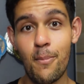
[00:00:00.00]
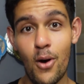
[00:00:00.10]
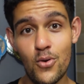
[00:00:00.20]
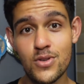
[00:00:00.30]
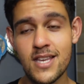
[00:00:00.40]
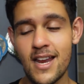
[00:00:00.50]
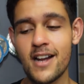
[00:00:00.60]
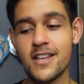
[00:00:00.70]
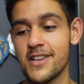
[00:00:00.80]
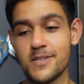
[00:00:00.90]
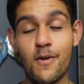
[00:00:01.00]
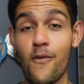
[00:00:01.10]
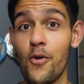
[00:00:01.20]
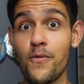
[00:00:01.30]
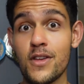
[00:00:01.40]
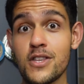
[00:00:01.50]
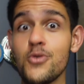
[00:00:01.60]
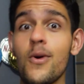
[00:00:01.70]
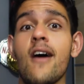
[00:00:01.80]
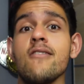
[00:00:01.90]
post, and I didn't touch my phone for like
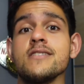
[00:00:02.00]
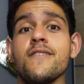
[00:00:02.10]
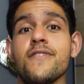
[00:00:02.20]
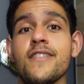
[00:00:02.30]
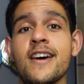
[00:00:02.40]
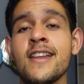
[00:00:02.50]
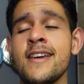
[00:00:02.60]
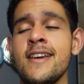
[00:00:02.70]
2 hours after that.